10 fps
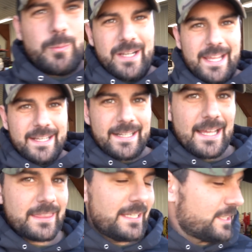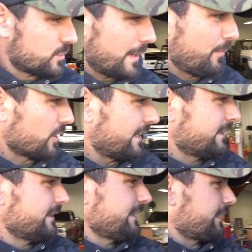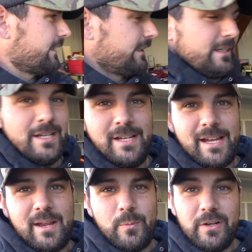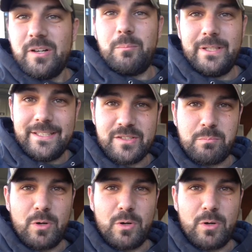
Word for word: went ahead and got the sway bar end link and we're gonna bleed these